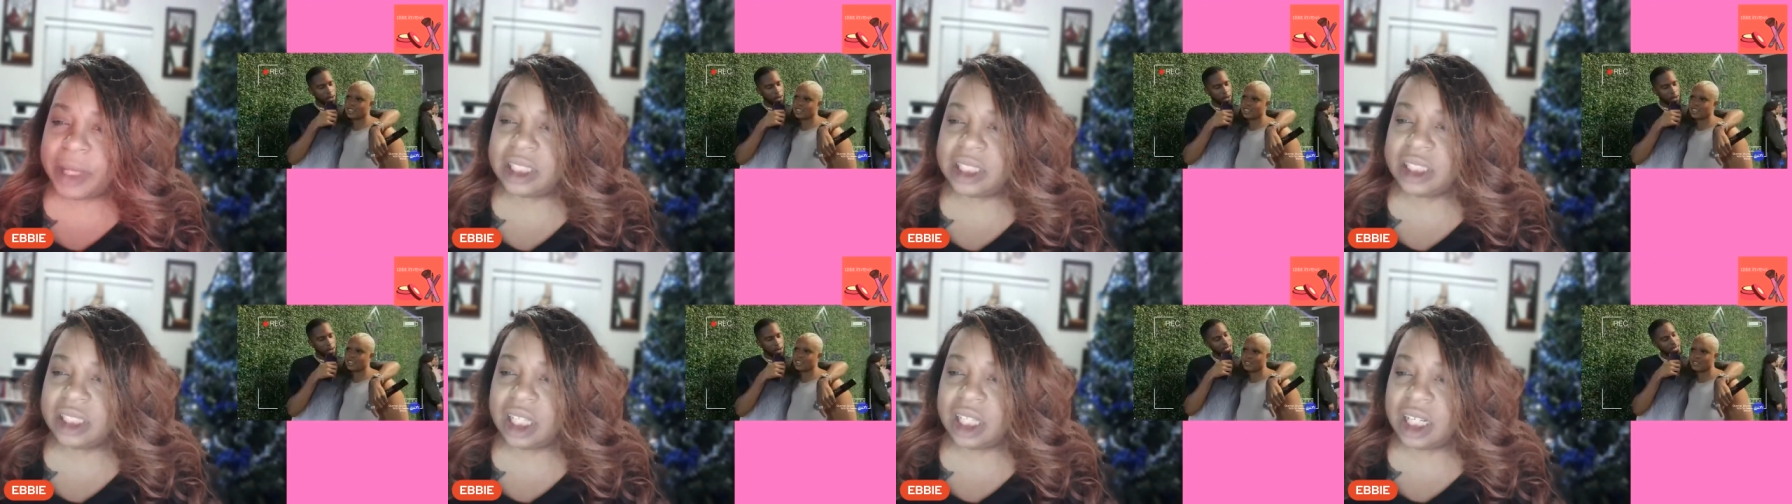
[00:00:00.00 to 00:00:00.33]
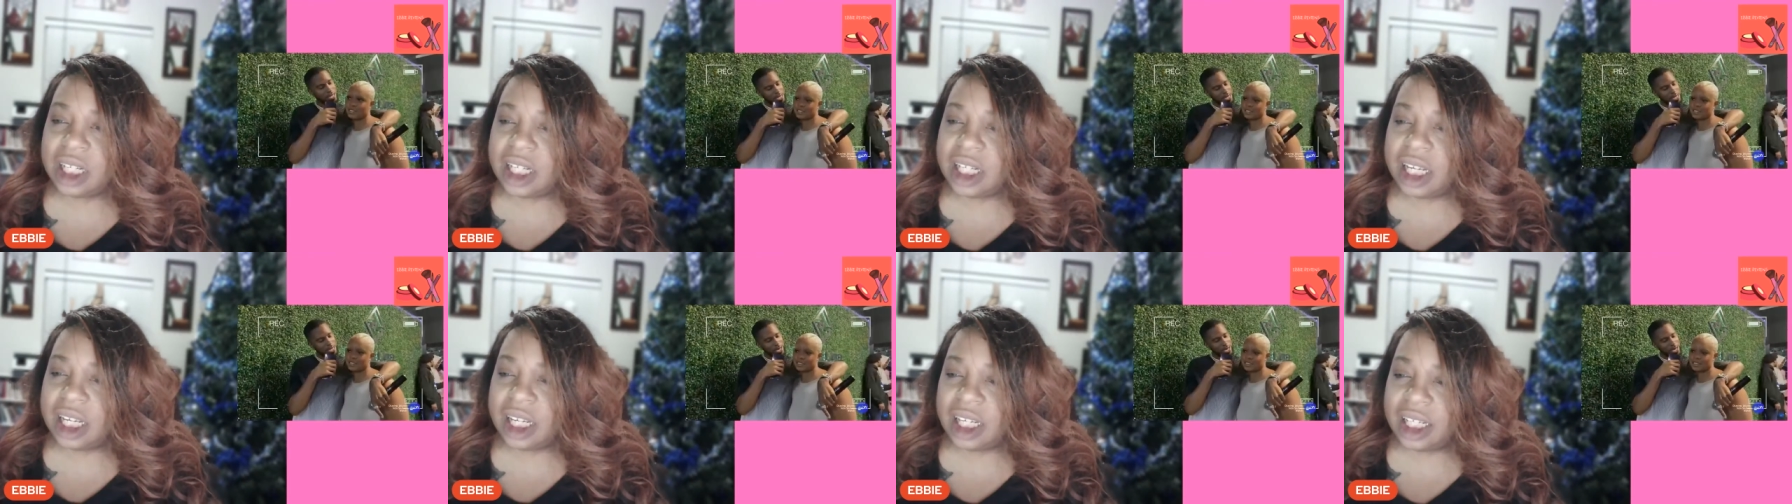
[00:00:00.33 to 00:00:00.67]
gonna say
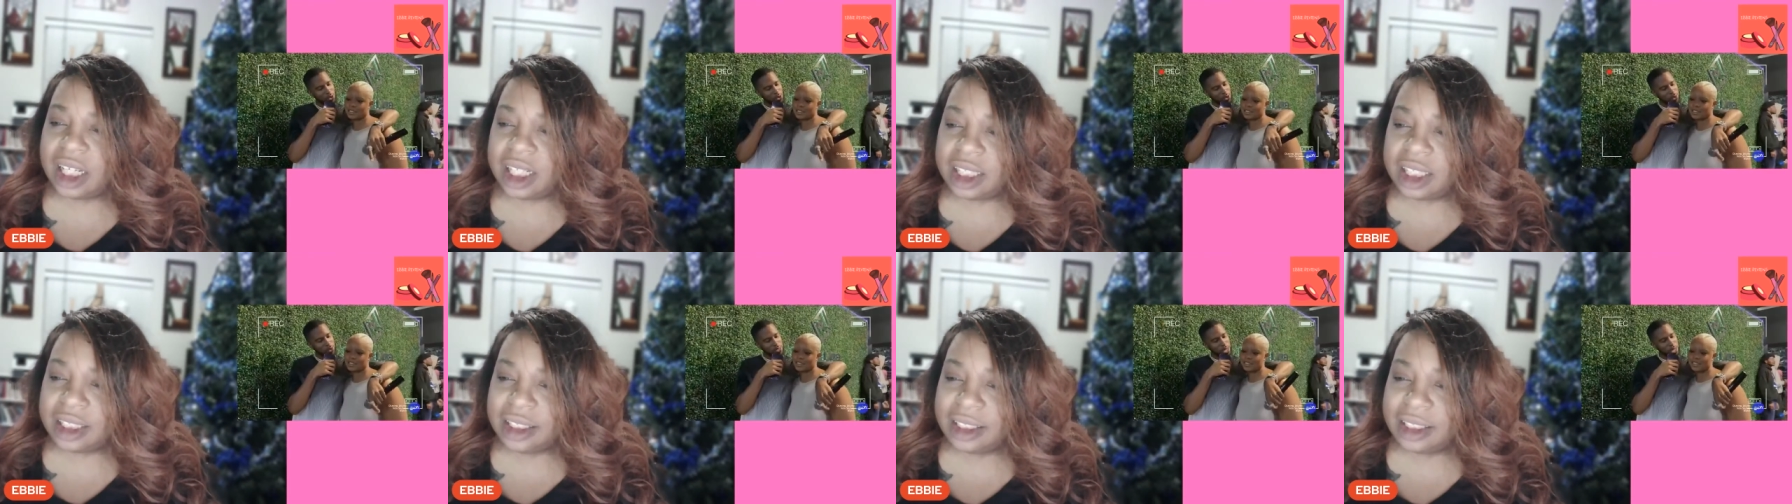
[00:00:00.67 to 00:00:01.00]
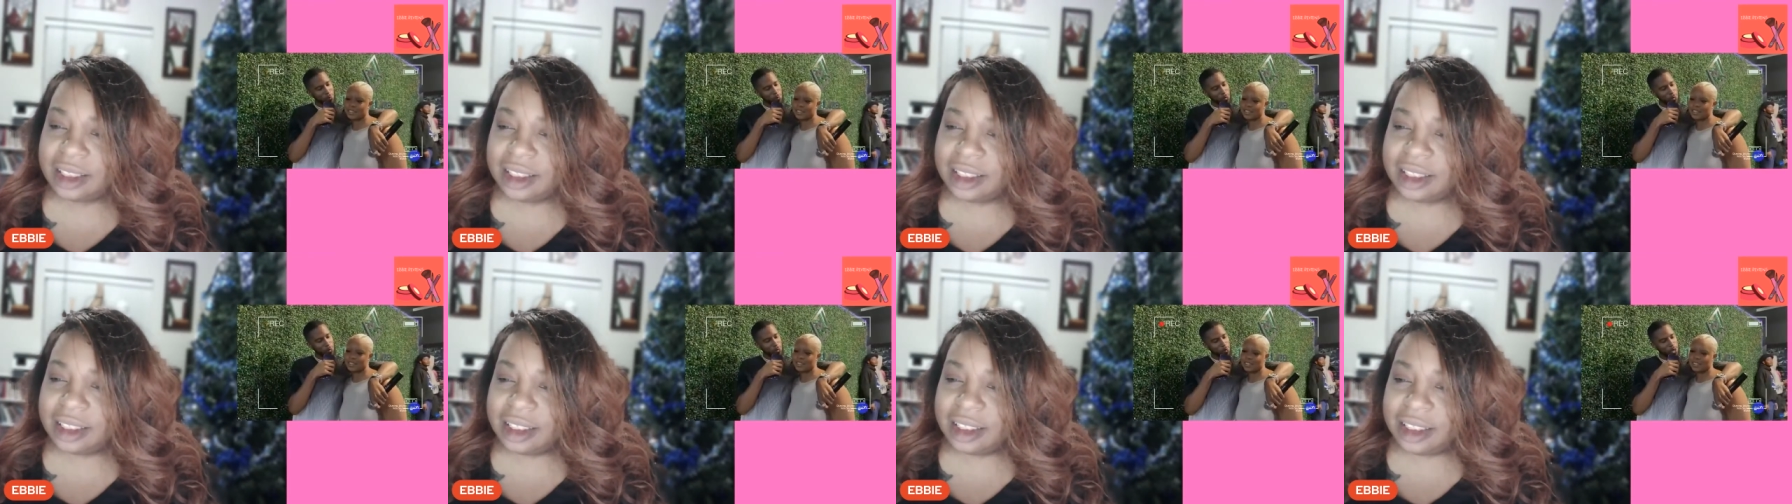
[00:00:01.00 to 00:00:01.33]
Tag Diddy. You
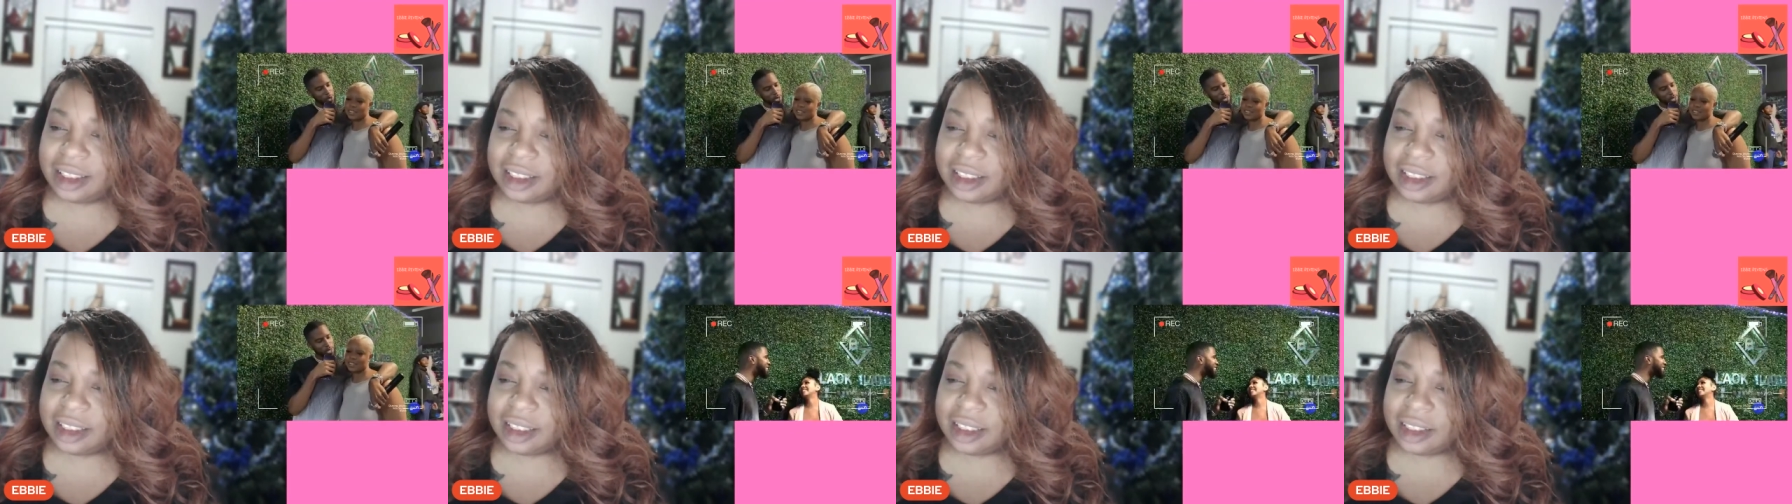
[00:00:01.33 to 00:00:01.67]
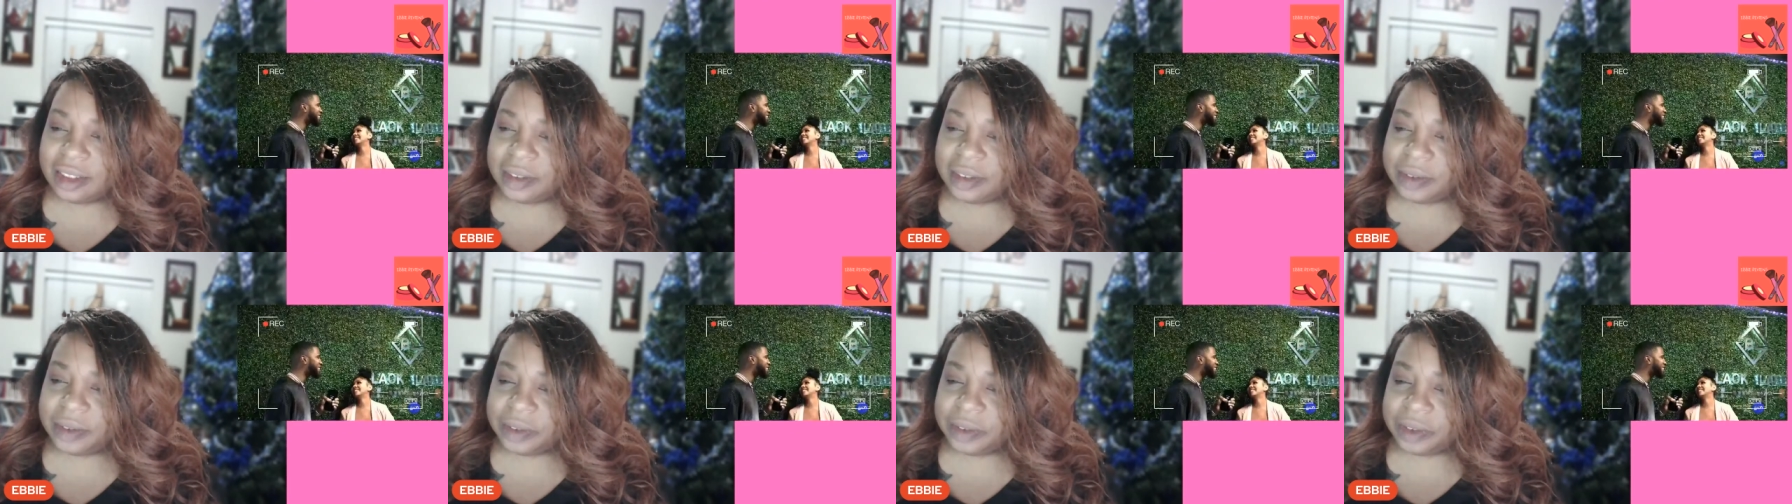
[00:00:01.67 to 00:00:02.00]
say boom, ready?
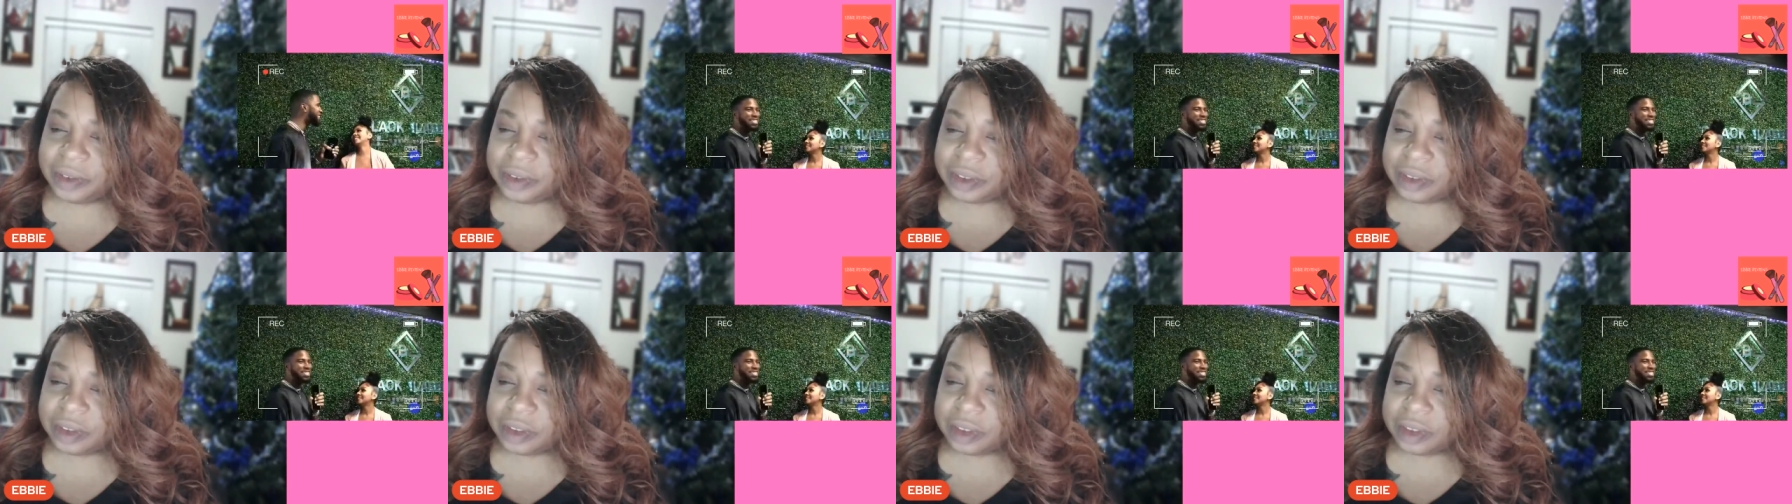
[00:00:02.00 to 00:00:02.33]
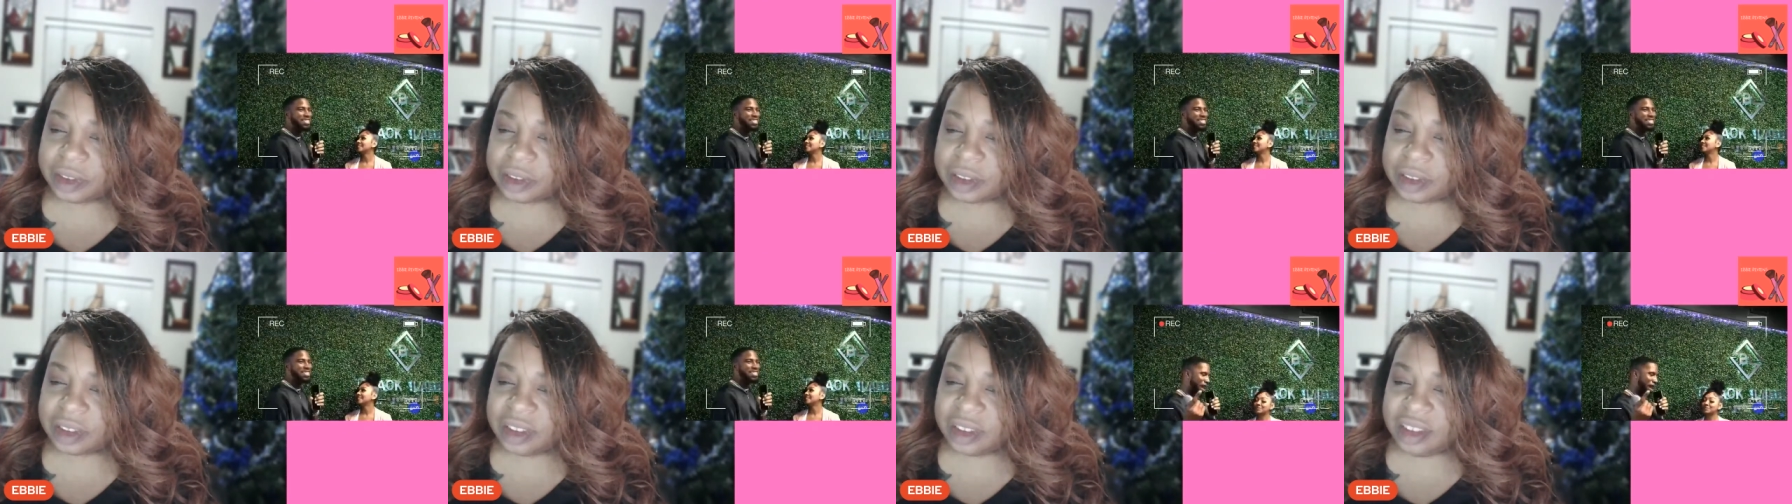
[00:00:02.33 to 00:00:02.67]
Tag Diddy on the
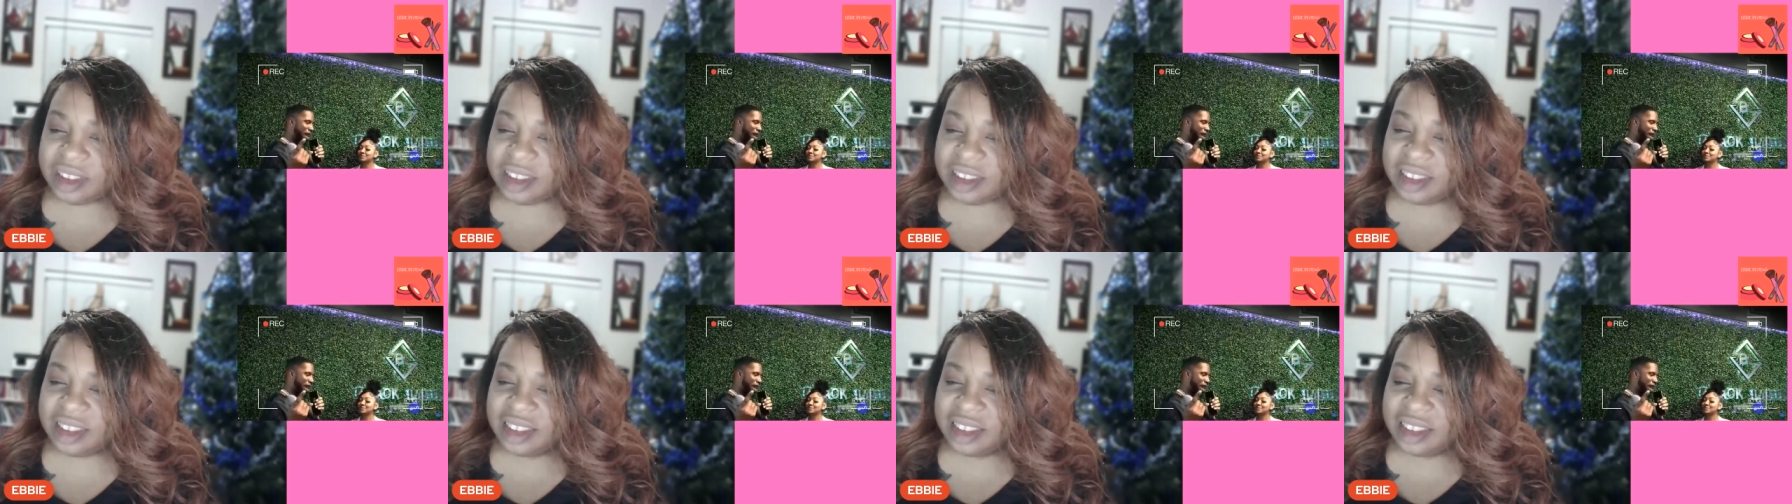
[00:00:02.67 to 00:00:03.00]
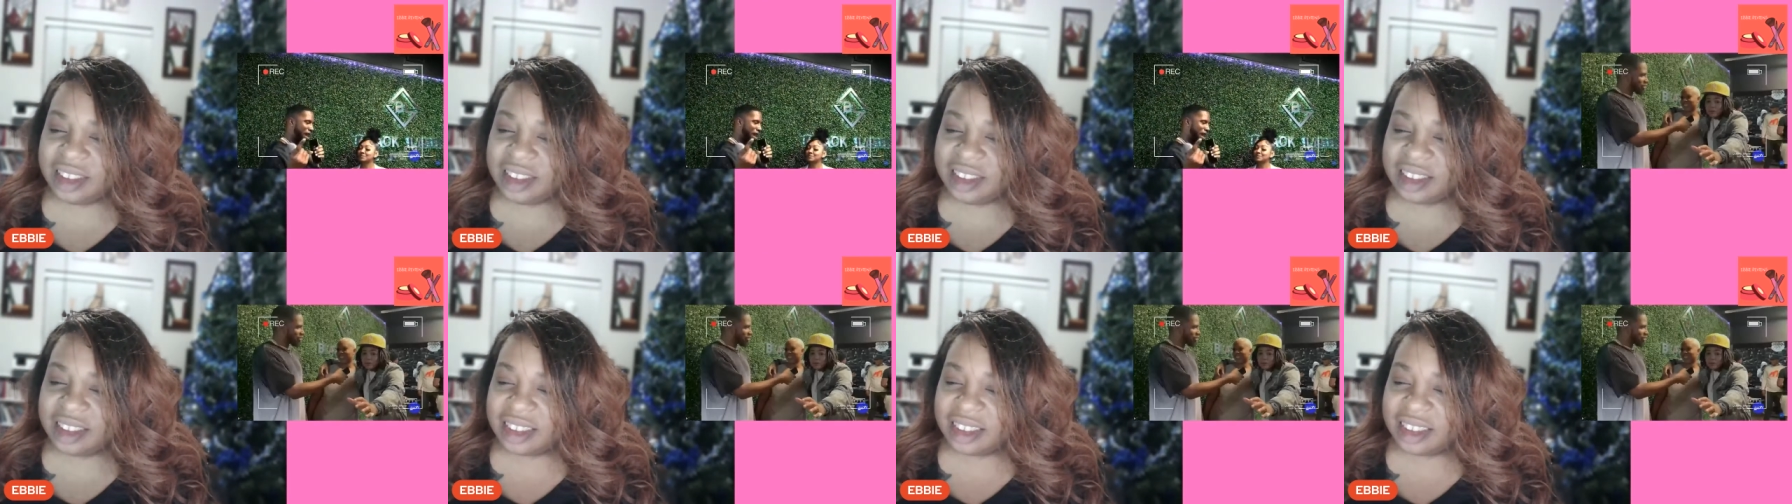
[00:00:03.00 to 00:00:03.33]
mic. That's what's
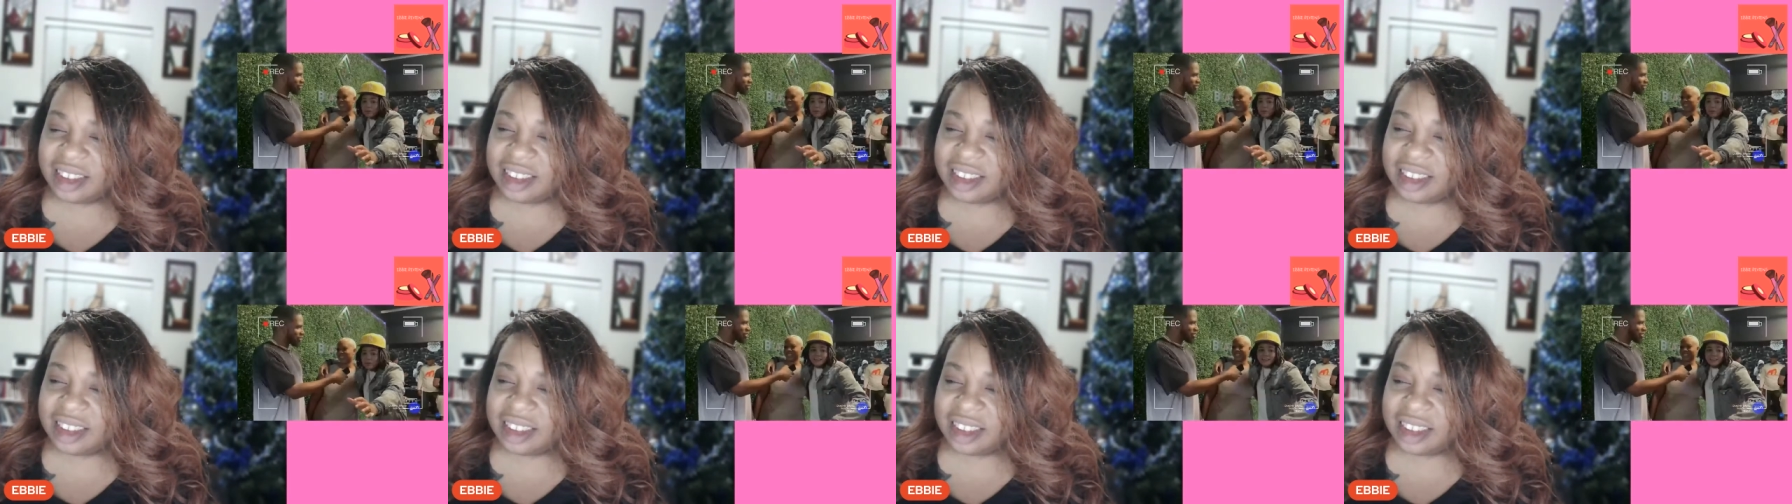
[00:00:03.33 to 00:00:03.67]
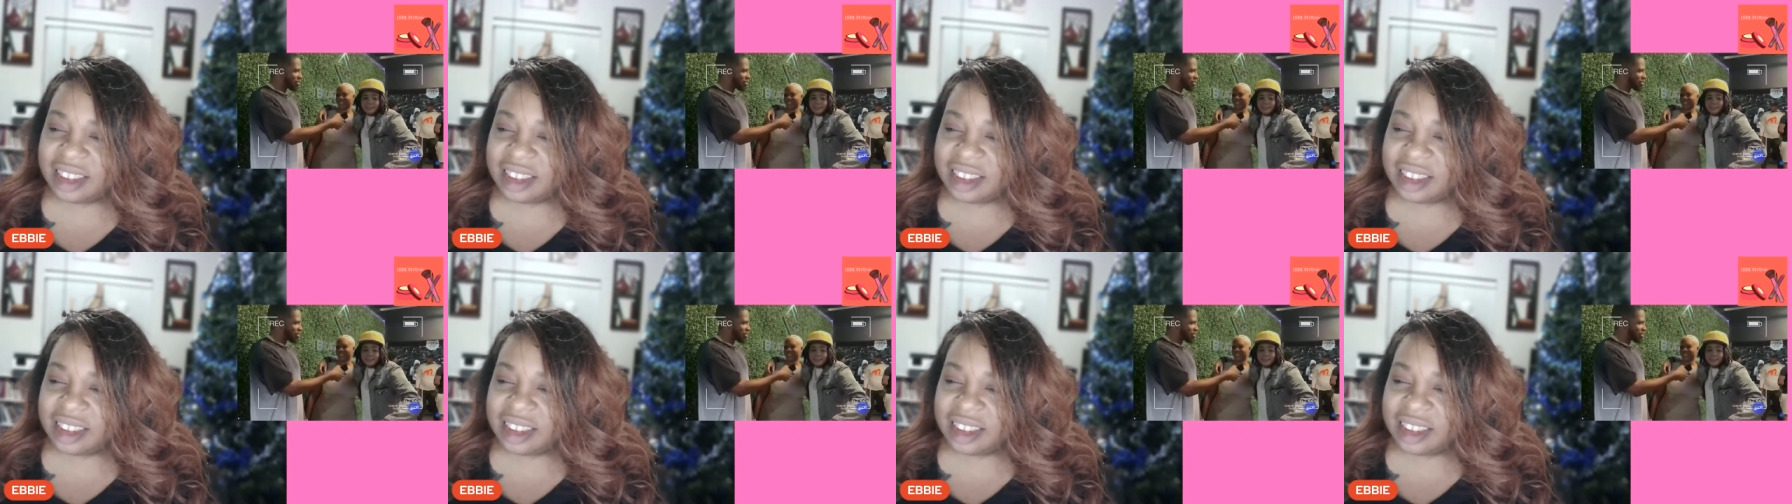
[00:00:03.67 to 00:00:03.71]
up. Tag